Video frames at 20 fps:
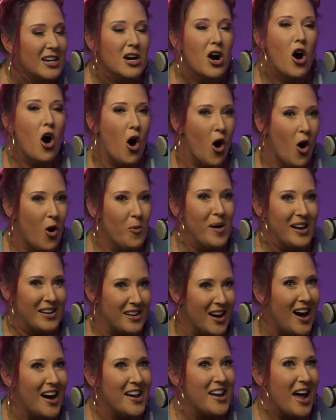Oh my
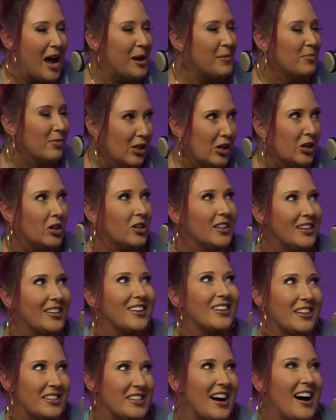God, I'm literally
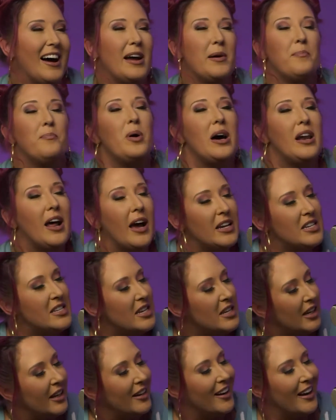going to die. But I
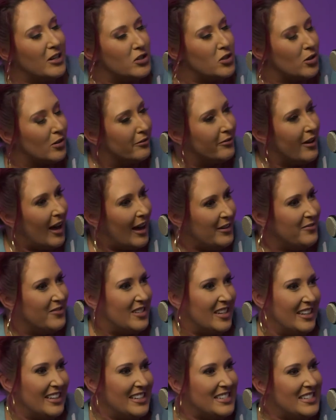did it. I survived
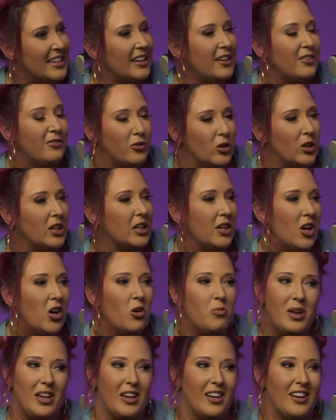it. It didn't fully kill
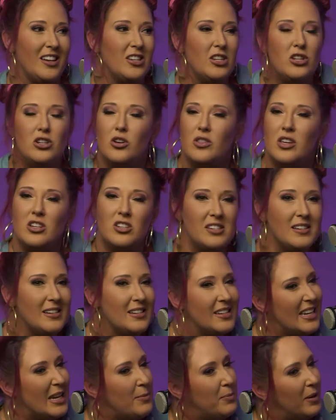me. And they just needed
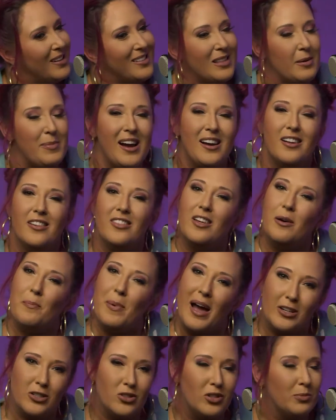to keep playing the
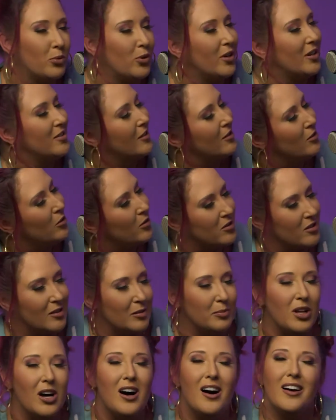Backstreet Boys and New Kids on the
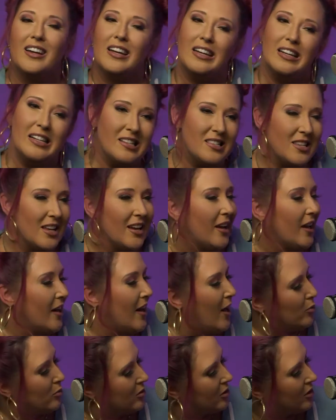Block and NSYNC, and
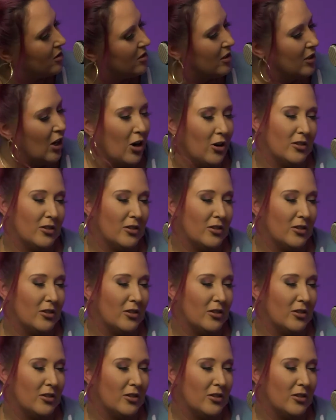I was good to go.